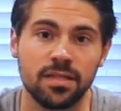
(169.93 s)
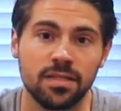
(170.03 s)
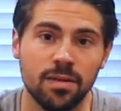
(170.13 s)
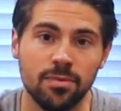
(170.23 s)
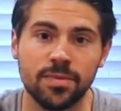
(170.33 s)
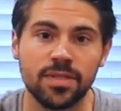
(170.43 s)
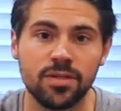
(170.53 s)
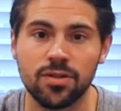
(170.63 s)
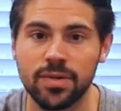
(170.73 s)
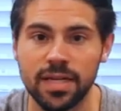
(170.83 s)
then
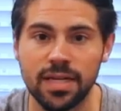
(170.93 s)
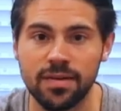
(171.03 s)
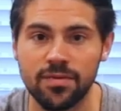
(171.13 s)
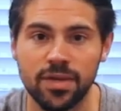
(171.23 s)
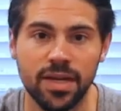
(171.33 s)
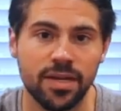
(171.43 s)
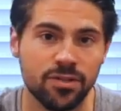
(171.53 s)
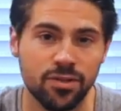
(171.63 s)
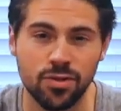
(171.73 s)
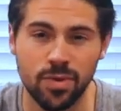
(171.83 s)
supplements are going to give you that
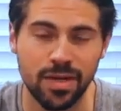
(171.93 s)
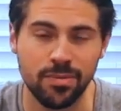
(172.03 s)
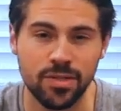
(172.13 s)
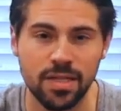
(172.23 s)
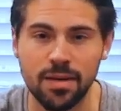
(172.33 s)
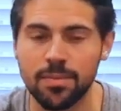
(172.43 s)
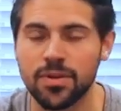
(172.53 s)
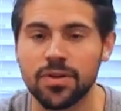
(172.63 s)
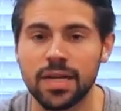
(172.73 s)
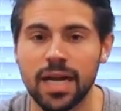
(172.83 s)
extra twenty percent,
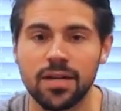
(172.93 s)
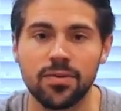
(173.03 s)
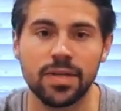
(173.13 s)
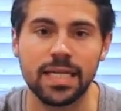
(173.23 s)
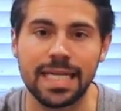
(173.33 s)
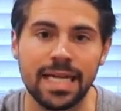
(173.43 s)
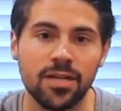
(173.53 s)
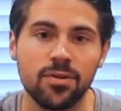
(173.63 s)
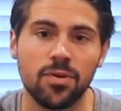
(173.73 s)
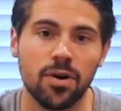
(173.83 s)
but they're not going to
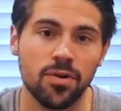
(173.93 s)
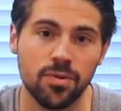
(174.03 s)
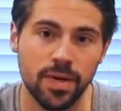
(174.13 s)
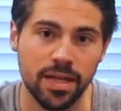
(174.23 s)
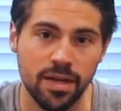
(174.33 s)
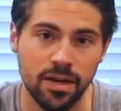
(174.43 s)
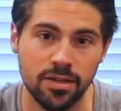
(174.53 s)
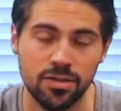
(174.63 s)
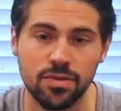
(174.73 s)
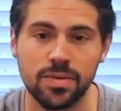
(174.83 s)
get you all the way
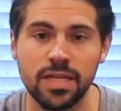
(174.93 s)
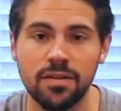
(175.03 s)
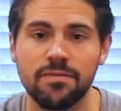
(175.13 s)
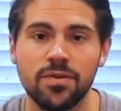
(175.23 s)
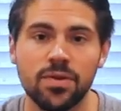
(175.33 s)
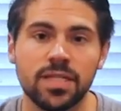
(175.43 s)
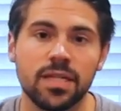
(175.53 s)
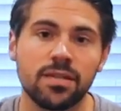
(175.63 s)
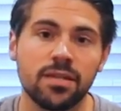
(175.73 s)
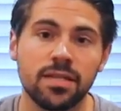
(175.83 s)
there. So you need to
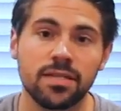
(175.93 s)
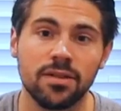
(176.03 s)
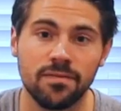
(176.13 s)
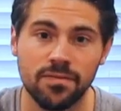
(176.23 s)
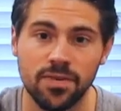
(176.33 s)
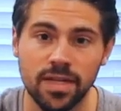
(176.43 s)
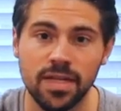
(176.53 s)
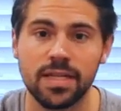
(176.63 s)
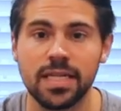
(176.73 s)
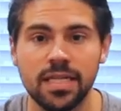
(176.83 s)
focus on the things that are
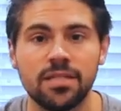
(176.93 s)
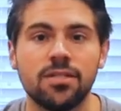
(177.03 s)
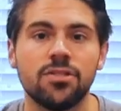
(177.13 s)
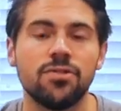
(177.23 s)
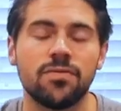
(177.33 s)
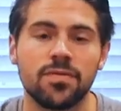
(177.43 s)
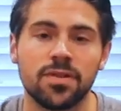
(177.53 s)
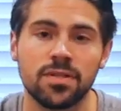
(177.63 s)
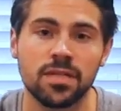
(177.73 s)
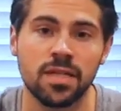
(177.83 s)
free and easy to do
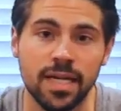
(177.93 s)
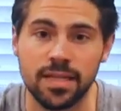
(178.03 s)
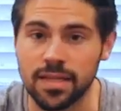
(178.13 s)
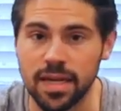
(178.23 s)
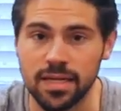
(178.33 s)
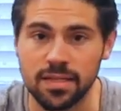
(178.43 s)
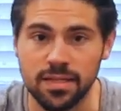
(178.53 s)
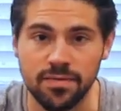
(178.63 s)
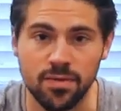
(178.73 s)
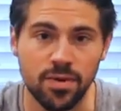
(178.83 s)
first. And then
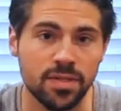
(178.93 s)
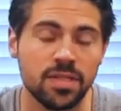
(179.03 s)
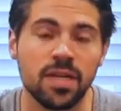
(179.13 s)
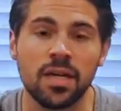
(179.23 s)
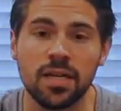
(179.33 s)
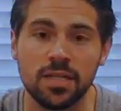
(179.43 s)
lastly, of course,